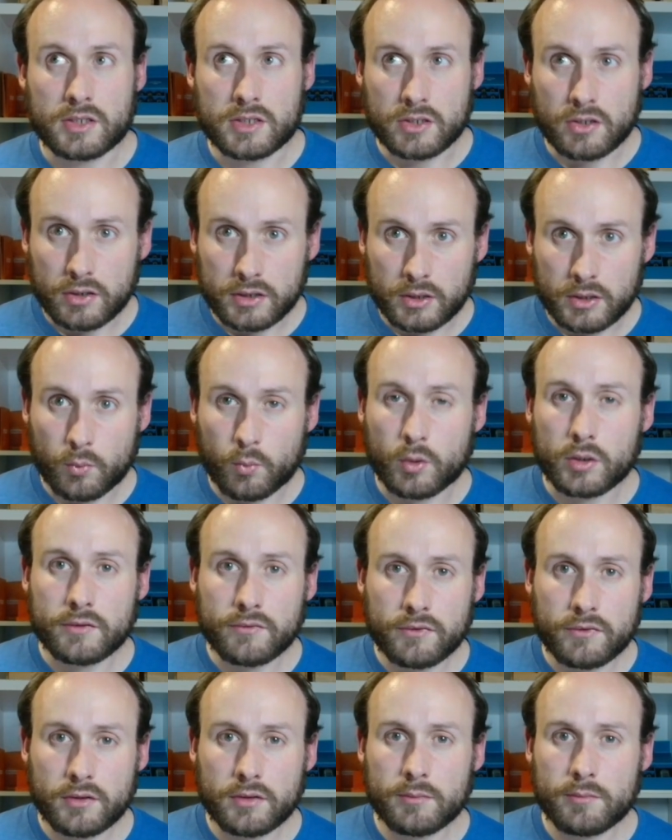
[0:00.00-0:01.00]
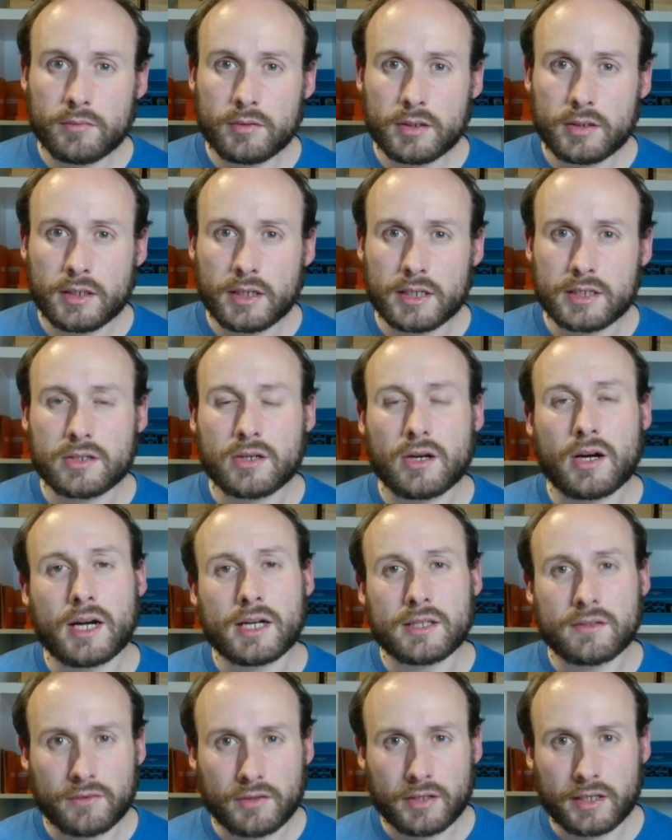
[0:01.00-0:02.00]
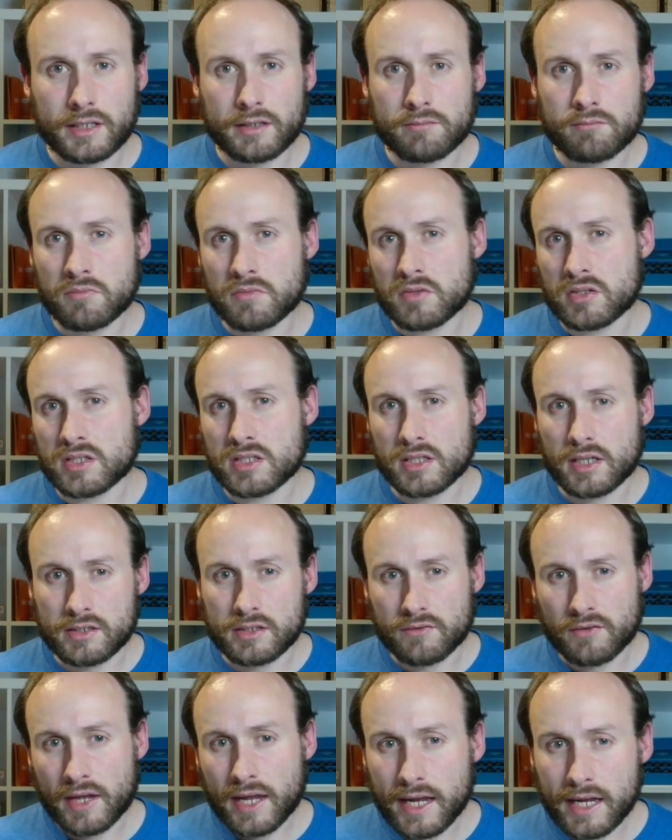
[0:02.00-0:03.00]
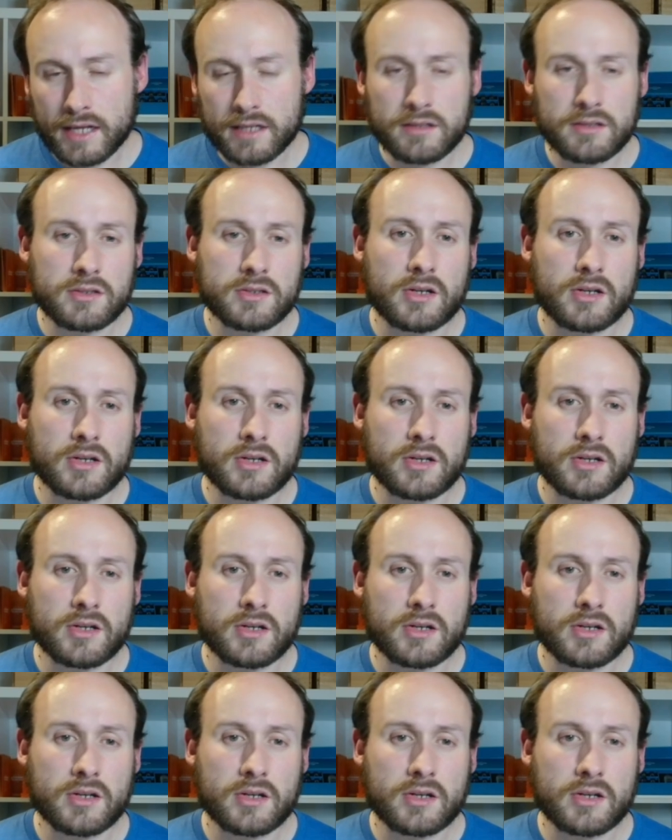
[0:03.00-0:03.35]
discarding one of them is kind of like sleight of hand.